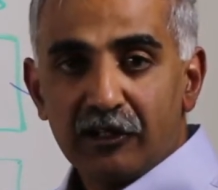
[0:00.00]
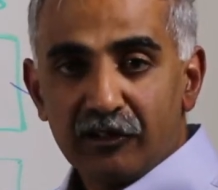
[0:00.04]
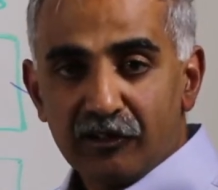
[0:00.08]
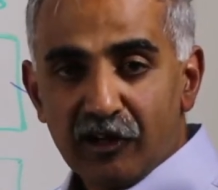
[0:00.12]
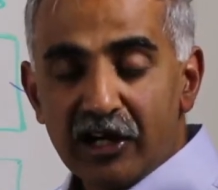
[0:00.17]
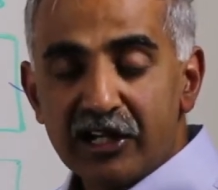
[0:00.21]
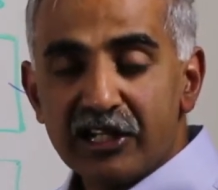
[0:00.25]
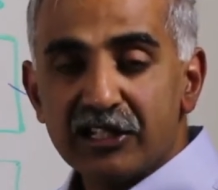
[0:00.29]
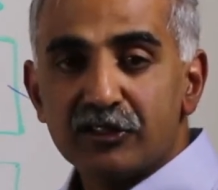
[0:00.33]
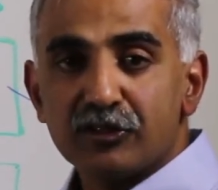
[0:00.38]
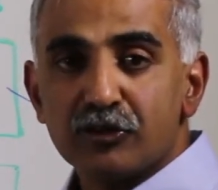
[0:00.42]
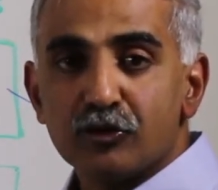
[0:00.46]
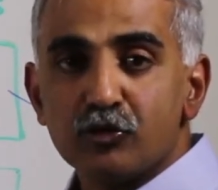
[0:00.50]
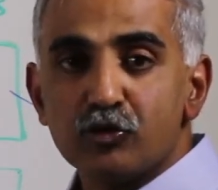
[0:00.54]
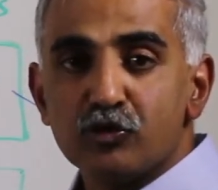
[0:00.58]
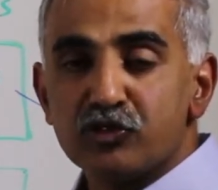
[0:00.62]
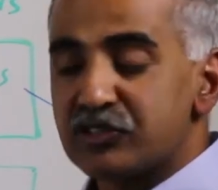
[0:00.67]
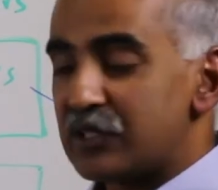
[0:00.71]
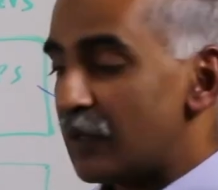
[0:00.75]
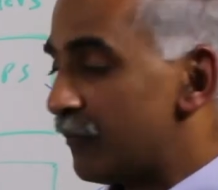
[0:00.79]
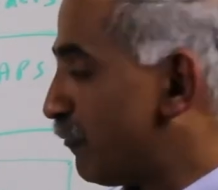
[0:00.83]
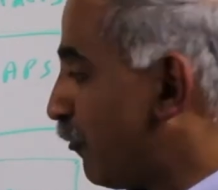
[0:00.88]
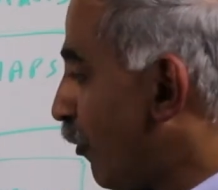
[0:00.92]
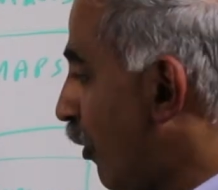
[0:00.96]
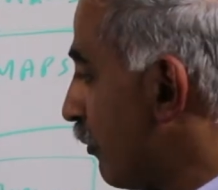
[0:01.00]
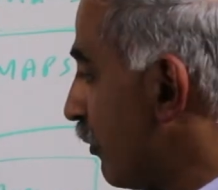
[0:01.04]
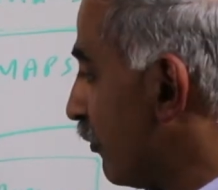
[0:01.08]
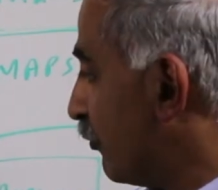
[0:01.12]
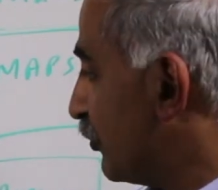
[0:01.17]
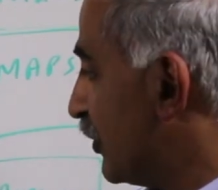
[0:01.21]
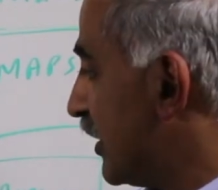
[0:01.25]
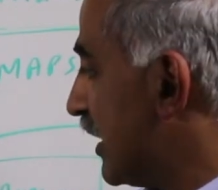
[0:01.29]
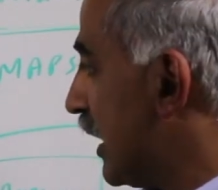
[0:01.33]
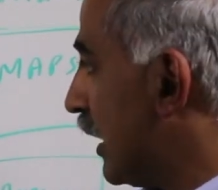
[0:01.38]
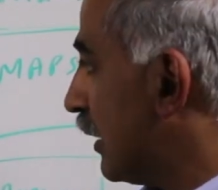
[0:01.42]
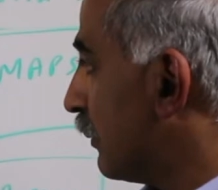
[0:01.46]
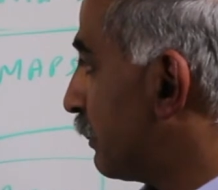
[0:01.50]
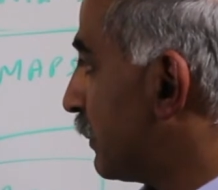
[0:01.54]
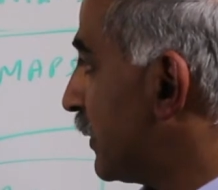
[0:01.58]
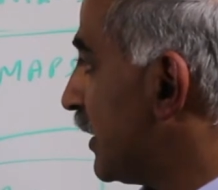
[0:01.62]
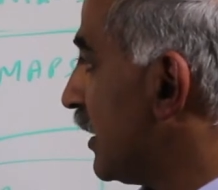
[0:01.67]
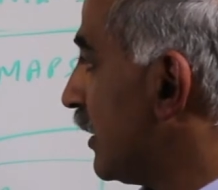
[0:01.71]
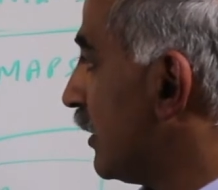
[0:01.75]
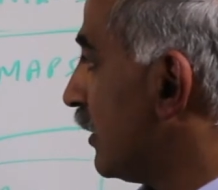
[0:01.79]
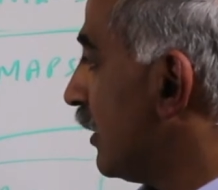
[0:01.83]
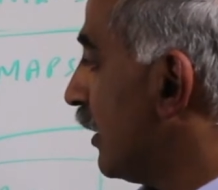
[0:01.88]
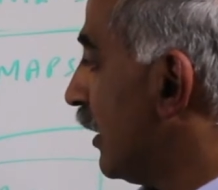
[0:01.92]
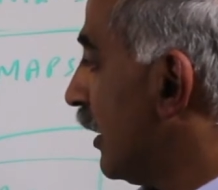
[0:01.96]
run it through some form of
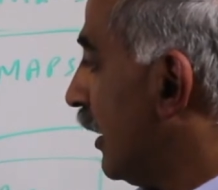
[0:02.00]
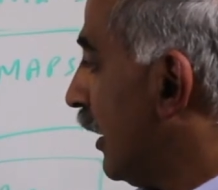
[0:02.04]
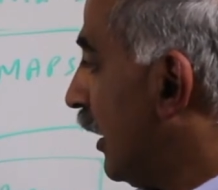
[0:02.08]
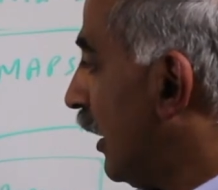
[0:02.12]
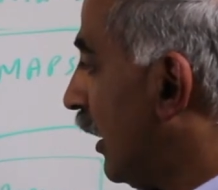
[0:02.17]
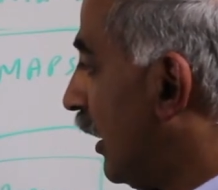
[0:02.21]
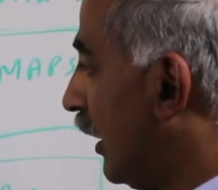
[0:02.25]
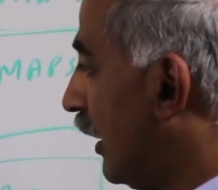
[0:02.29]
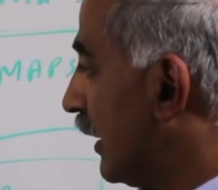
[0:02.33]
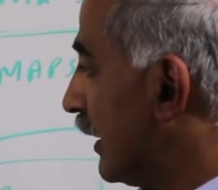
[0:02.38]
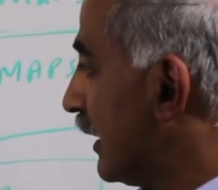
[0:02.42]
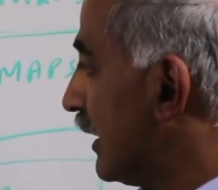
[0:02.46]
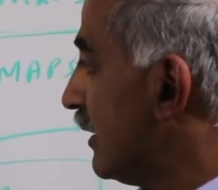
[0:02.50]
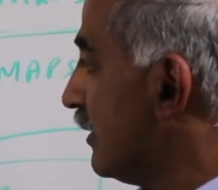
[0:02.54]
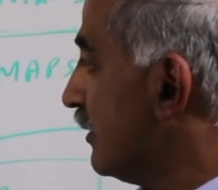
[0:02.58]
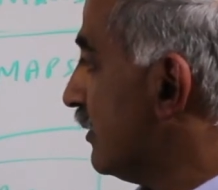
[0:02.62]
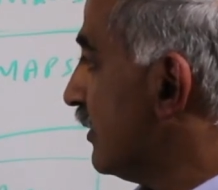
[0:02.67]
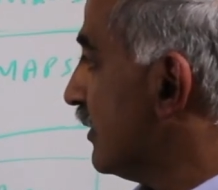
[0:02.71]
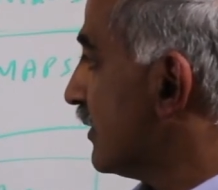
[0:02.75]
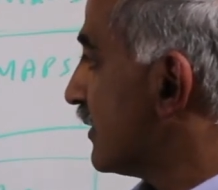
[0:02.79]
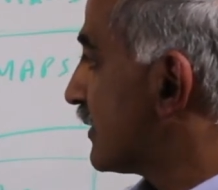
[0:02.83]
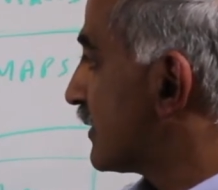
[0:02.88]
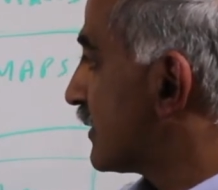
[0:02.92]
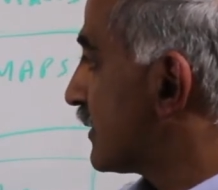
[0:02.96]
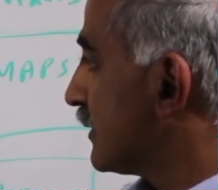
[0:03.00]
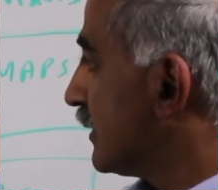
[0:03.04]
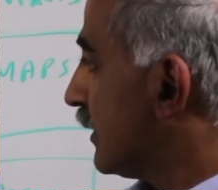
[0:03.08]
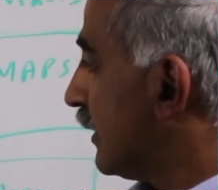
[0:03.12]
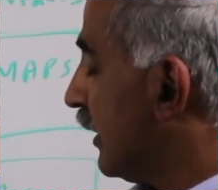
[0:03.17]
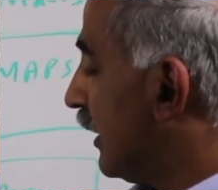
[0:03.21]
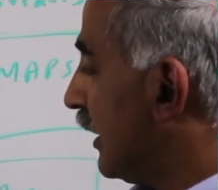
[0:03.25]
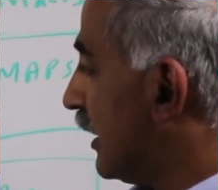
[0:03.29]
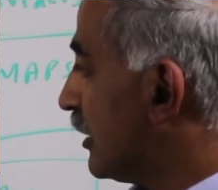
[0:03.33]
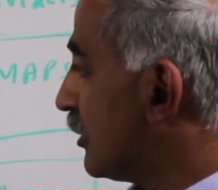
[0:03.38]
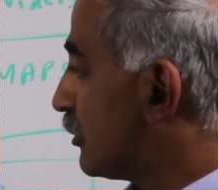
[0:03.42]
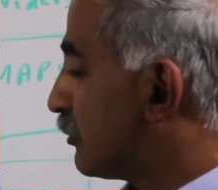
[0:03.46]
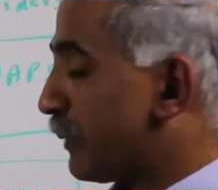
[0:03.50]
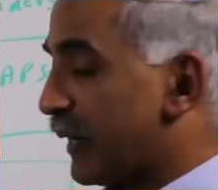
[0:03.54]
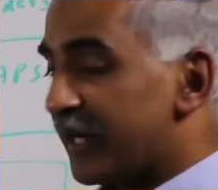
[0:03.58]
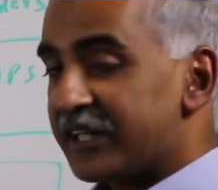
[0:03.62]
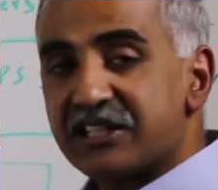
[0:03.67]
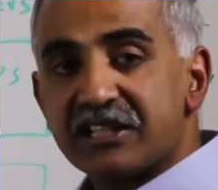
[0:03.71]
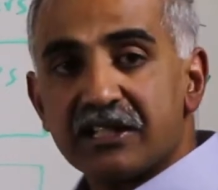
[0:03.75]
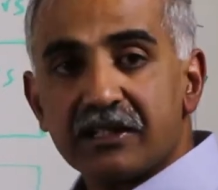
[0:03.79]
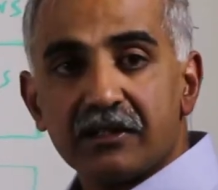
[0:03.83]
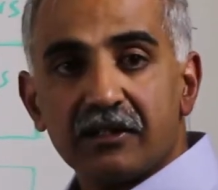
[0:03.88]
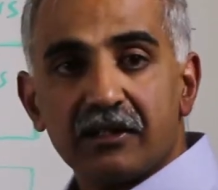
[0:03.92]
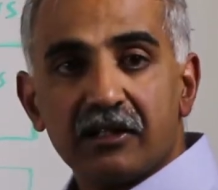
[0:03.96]
DLP in this
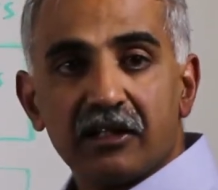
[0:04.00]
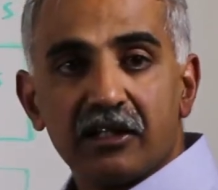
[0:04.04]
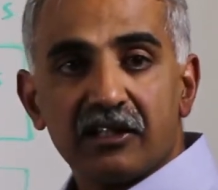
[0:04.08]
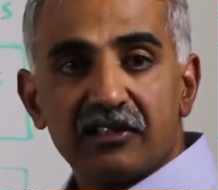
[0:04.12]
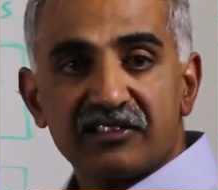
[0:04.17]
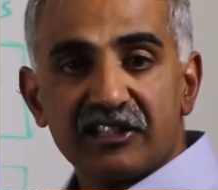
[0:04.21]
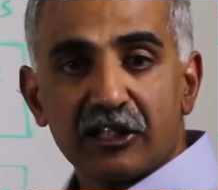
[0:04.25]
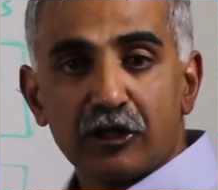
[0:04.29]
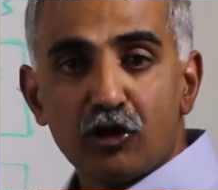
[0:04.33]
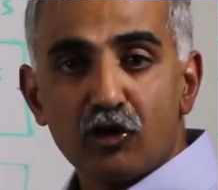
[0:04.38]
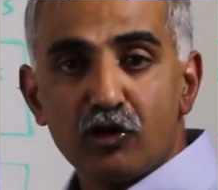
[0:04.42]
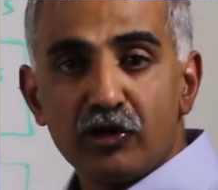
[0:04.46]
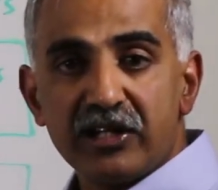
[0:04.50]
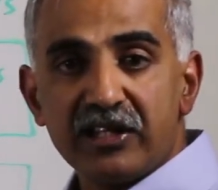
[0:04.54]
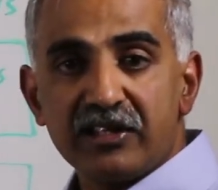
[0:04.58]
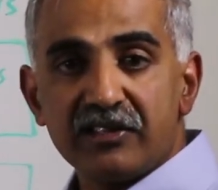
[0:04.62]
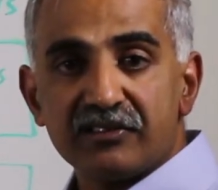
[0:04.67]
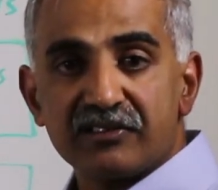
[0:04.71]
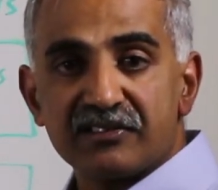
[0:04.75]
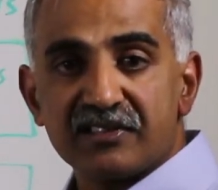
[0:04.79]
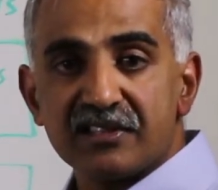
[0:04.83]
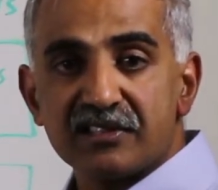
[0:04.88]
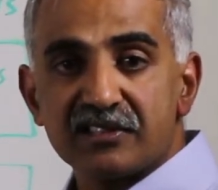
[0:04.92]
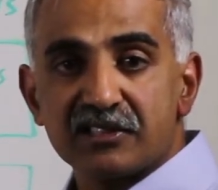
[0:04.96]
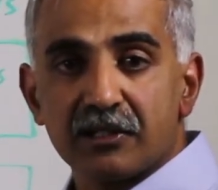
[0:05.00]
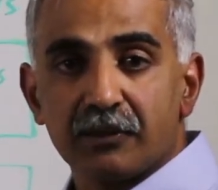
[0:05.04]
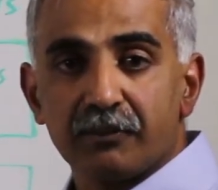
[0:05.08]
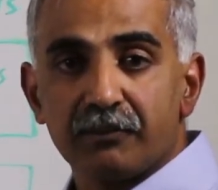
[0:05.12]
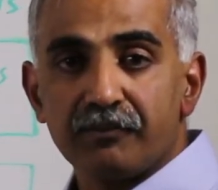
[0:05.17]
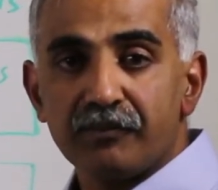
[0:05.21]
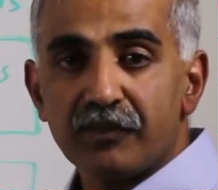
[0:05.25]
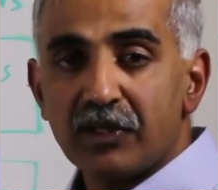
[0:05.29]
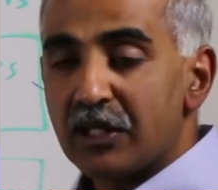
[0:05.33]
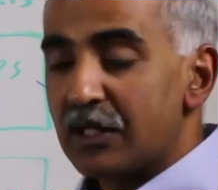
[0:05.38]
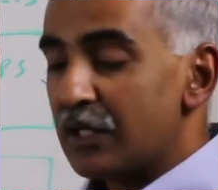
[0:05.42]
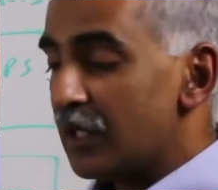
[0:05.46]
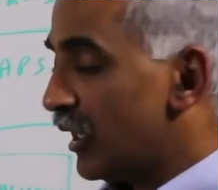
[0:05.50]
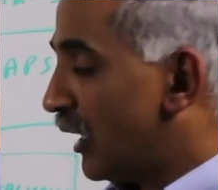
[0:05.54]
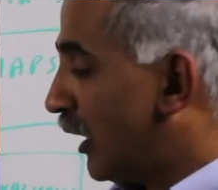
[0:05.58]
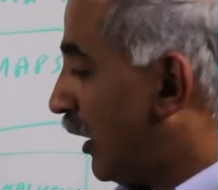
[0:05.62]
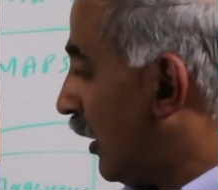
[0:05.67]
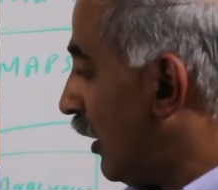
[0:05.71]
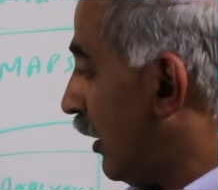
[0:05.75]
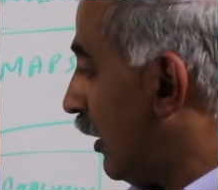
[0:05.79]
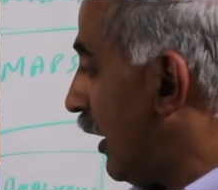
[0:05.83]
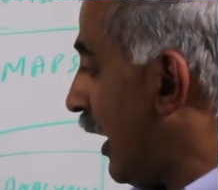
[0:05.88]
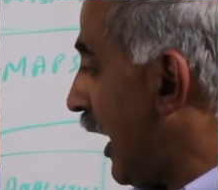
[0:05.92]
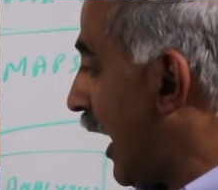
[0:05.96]
inspection security system,
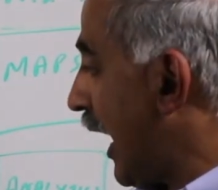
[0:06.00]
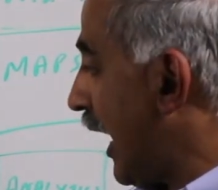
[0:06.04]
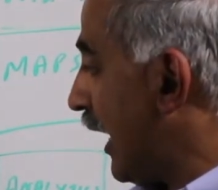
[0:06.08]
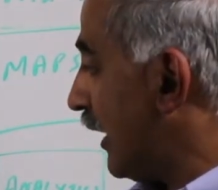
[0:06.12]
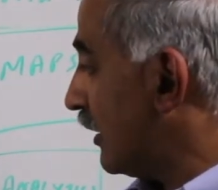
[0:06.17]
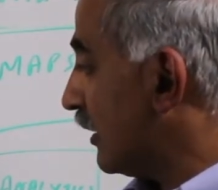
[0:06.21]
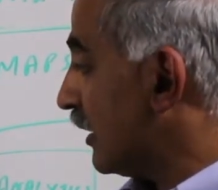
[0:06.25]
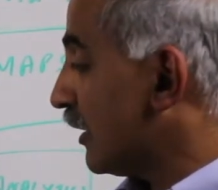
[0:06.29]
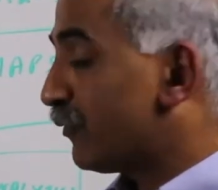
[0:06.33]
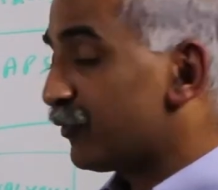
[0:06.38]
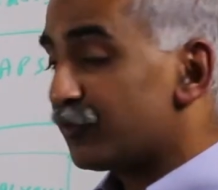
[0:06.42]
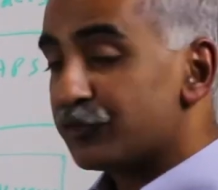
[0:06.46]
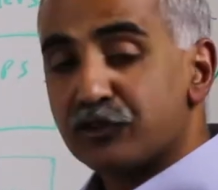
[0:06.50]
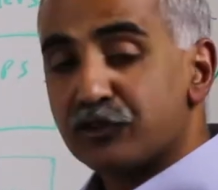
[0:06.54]
and if